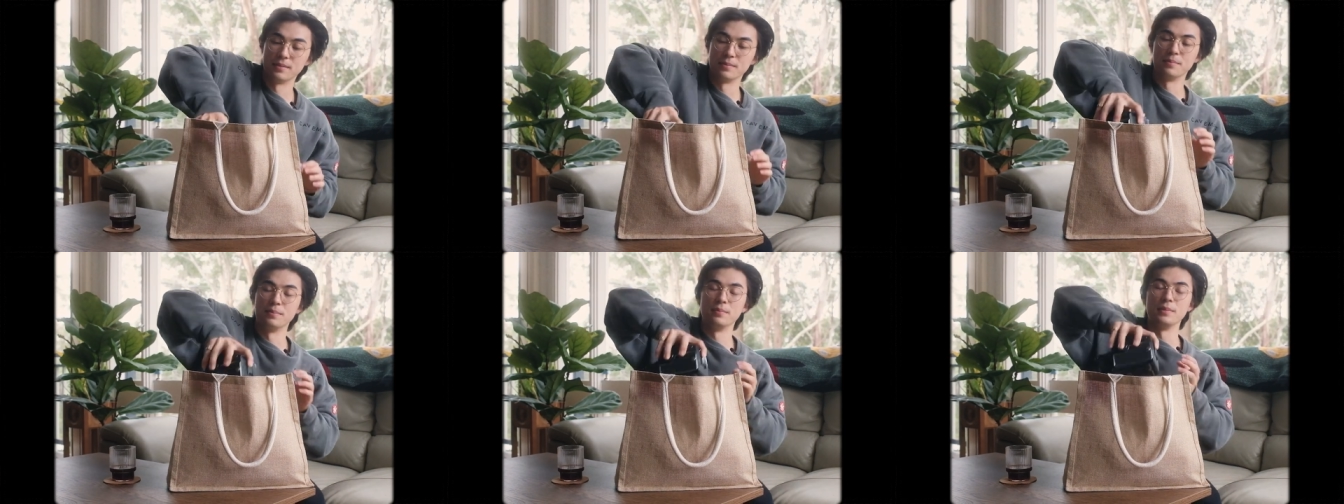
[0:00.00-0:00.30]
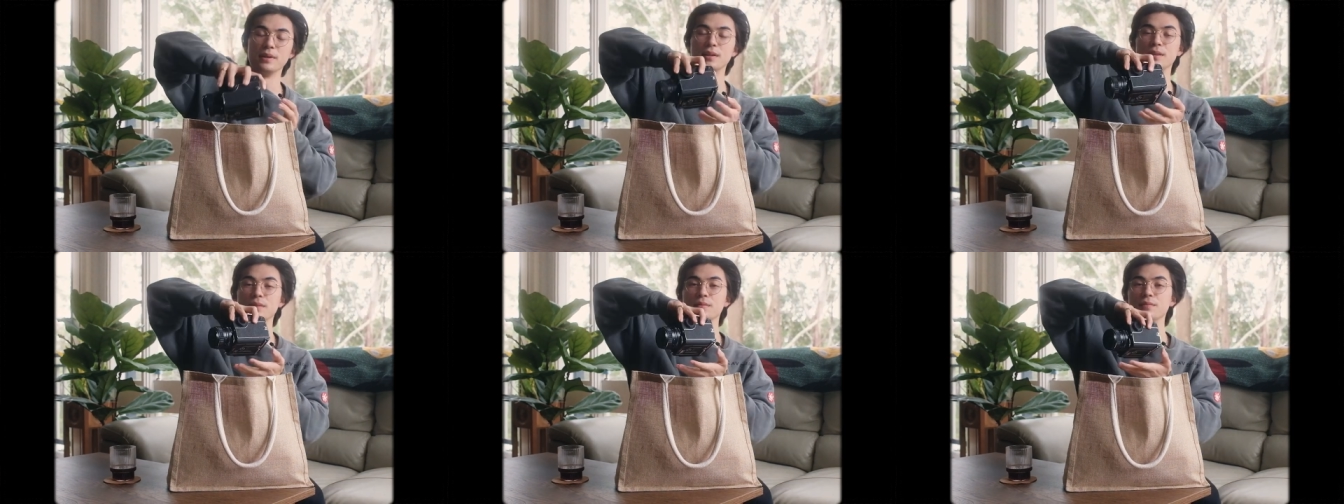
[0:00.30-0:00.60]

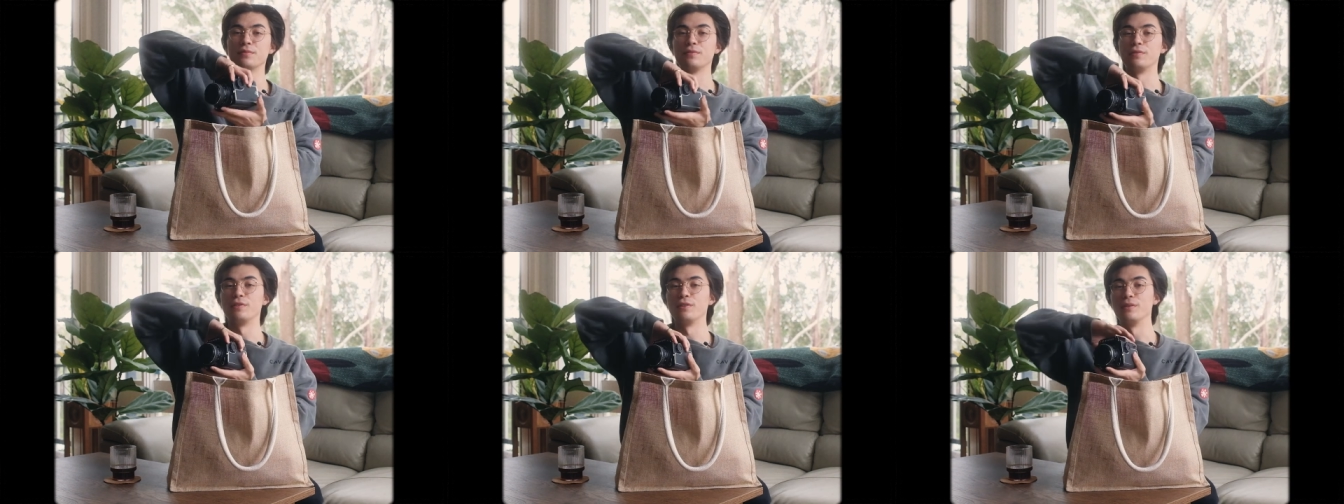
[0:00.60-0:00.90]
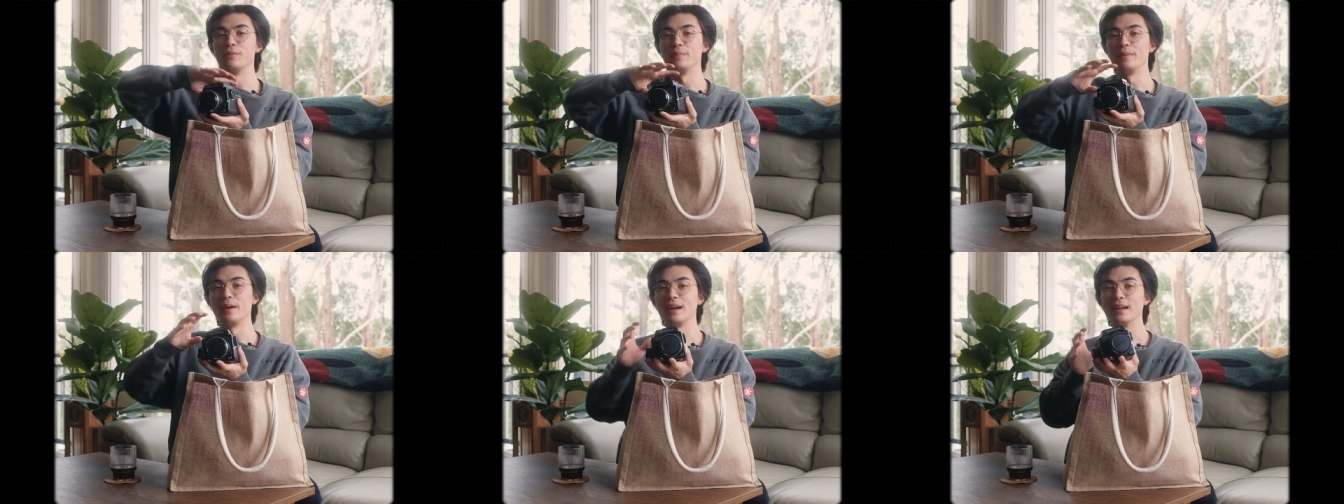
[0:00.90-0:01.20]
medium
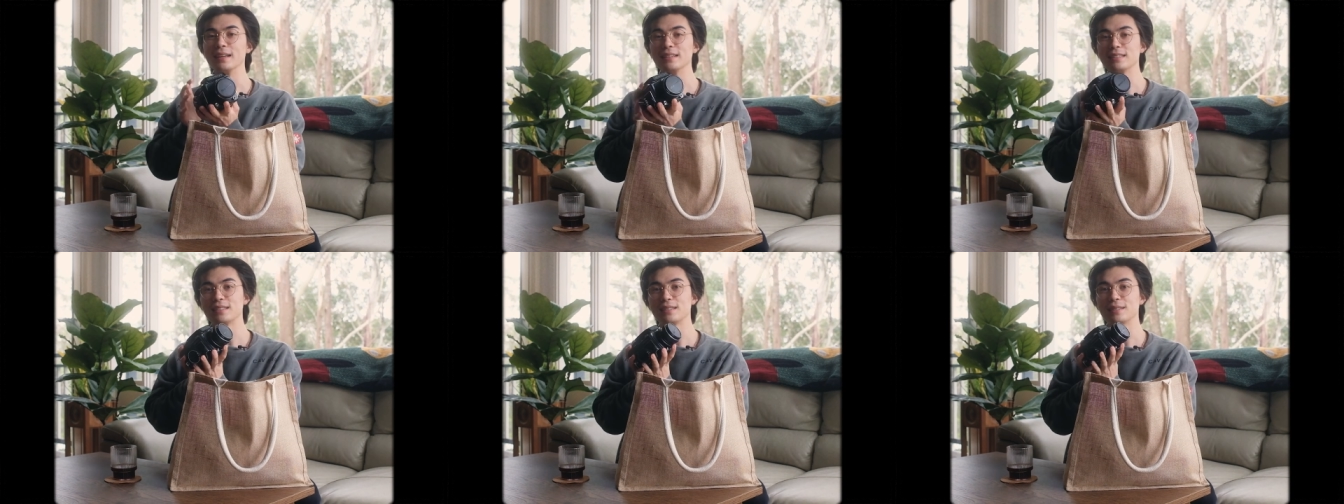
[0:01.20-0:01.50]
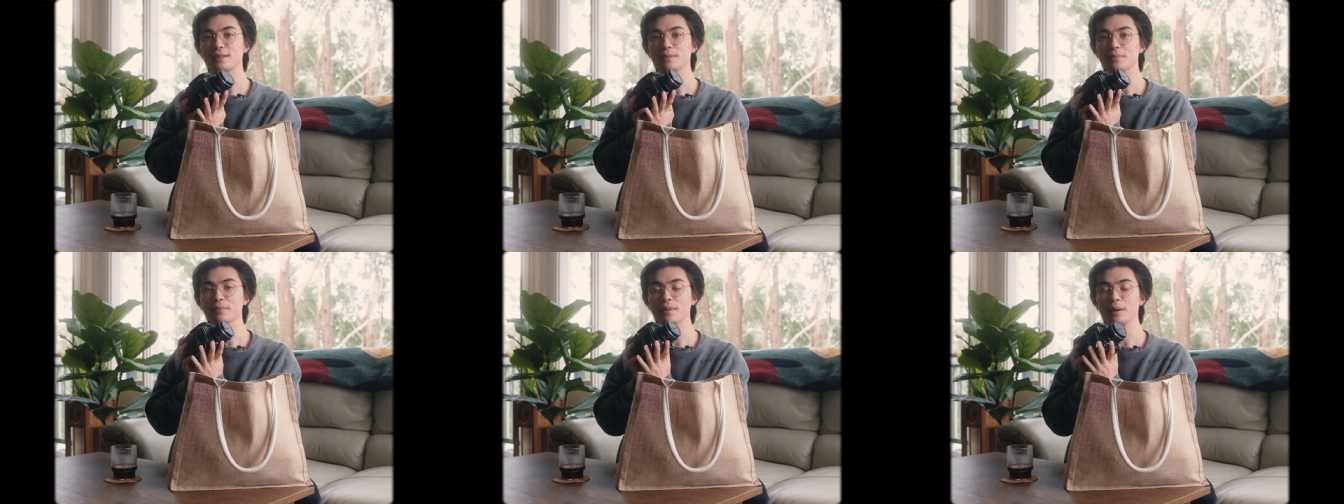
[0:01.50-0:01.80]
format
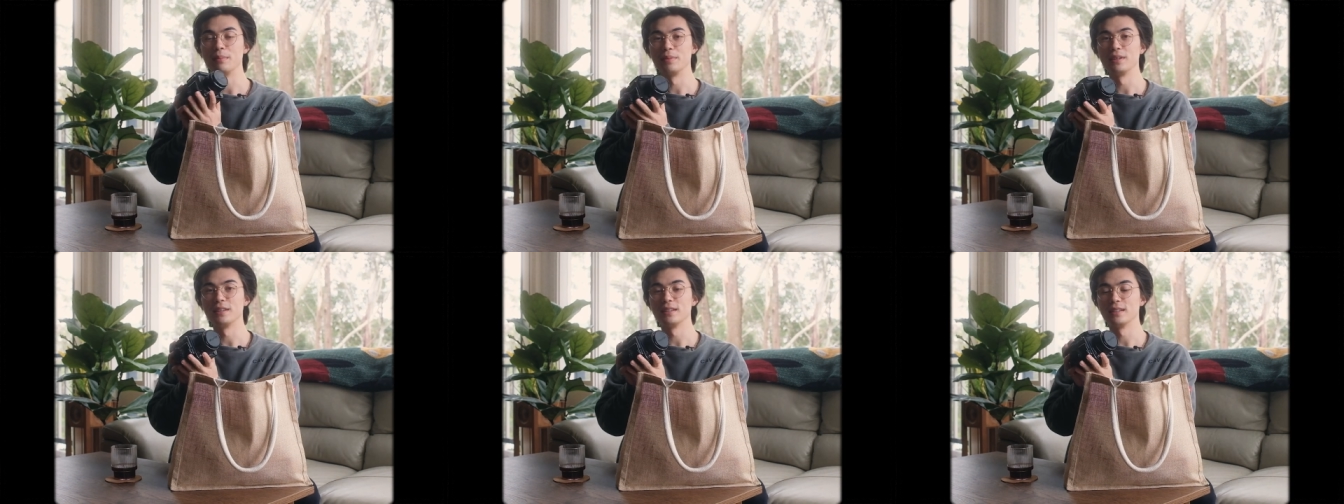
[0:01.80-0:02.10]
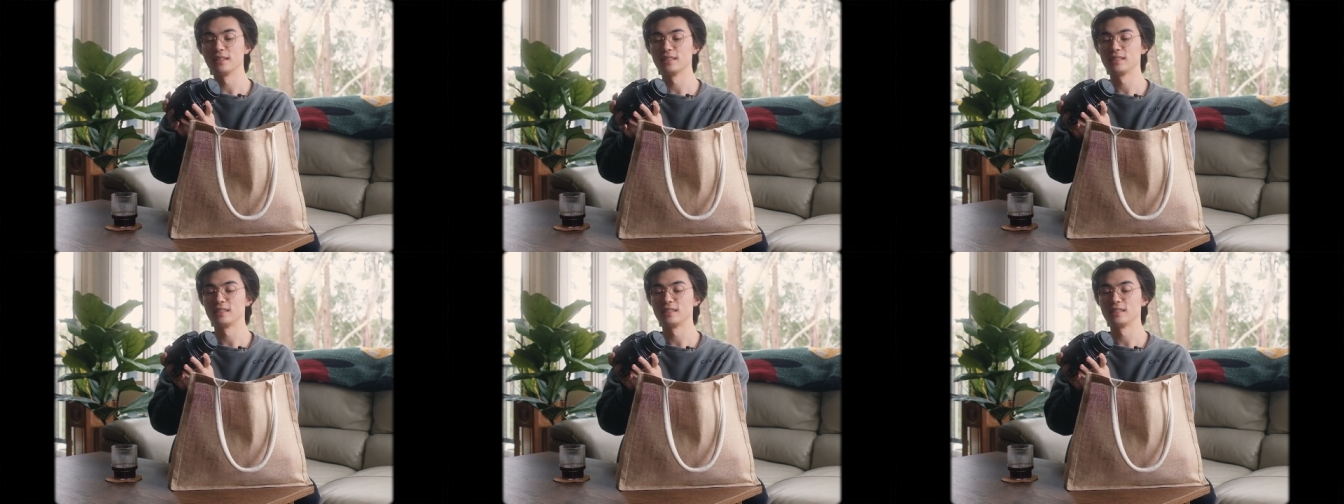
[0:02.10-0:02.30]
Mamiya